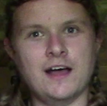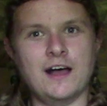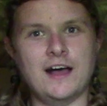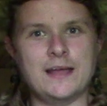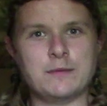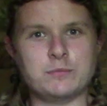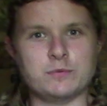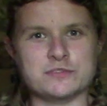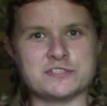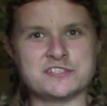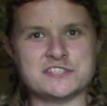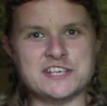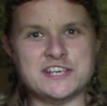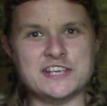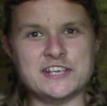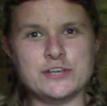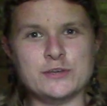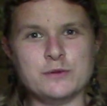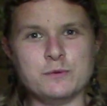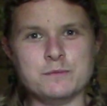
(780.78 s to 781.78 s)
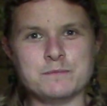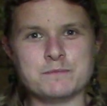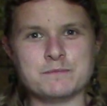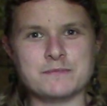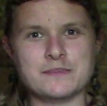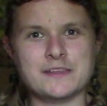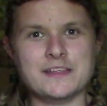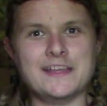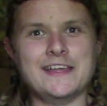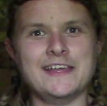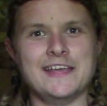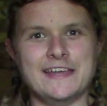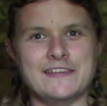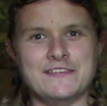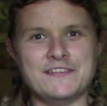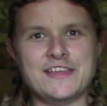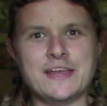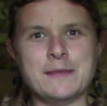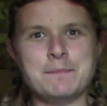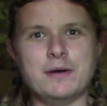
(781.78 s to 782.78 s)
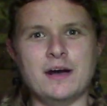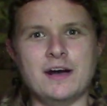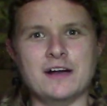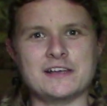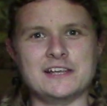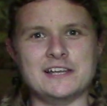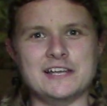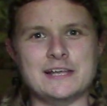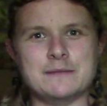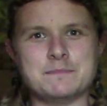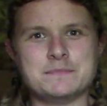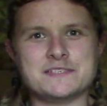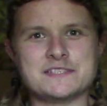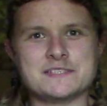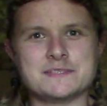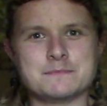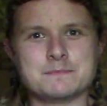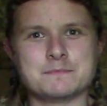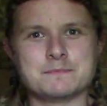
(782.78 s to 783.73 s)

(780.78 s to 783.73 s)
I will see you in the apocalypse.